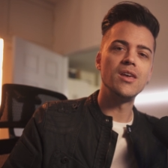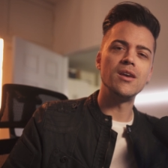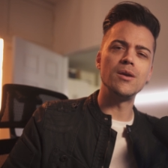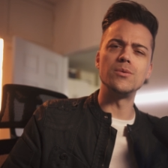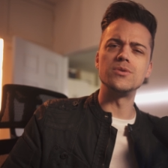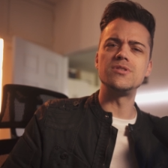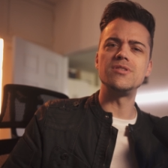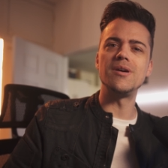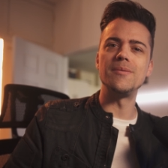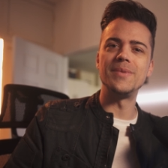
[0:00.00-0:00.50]
Hey,
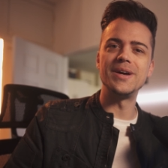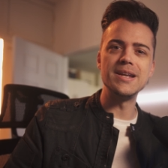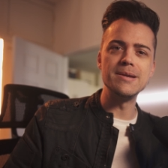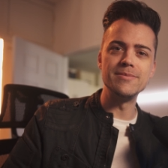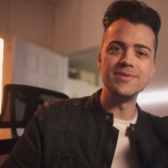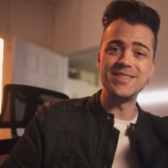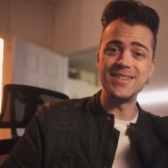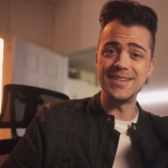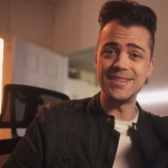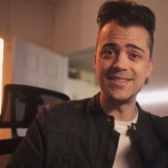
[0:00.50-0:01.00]
what's up? My name
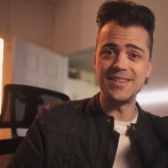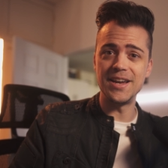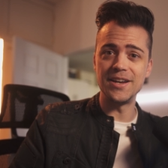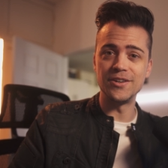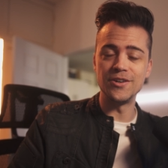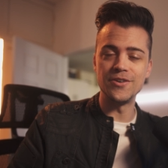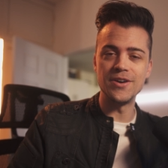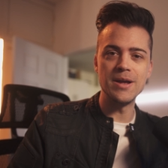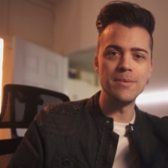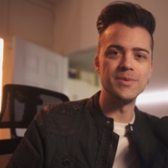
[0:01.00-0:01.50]
is Ian Degner,
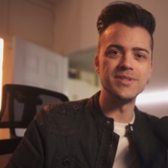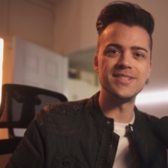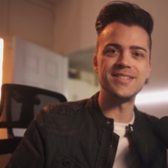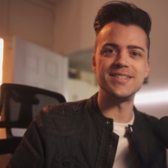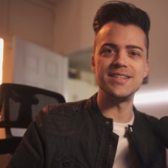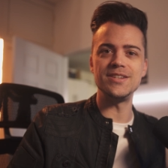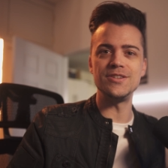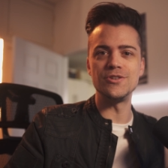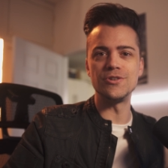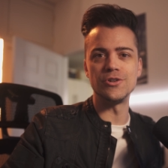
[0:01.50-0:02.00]
and I'm a
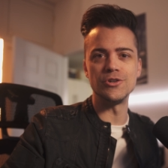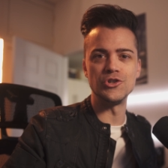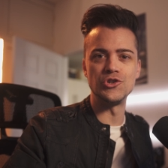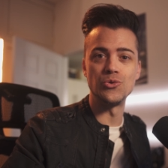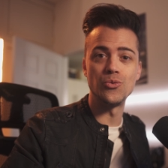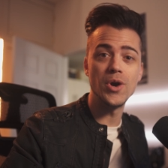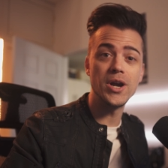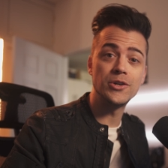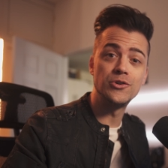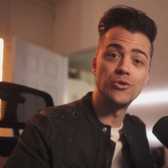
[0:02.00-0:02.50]
senior
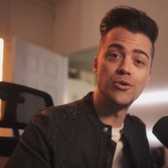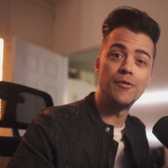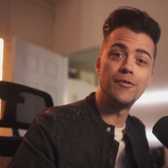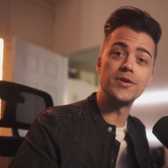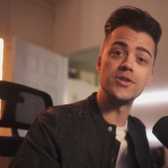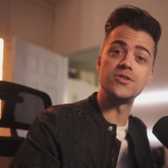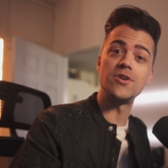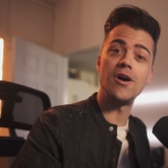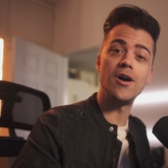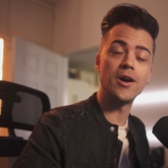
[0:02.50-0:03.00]
director of
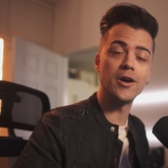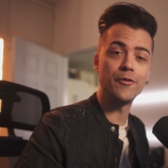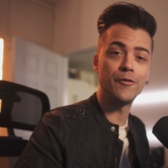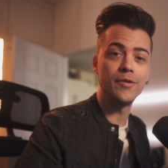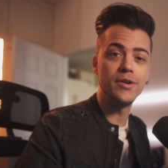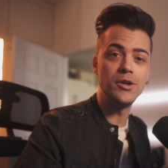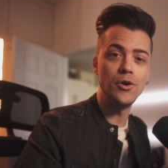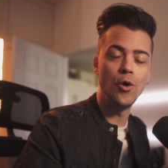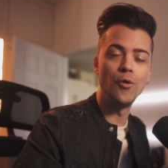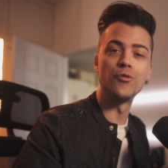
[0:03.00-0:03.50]

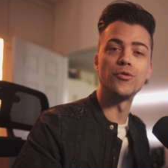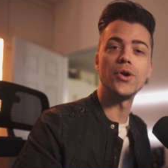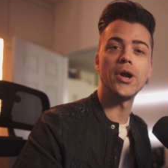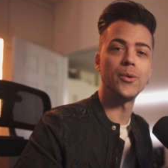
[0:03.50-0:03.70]
photography over at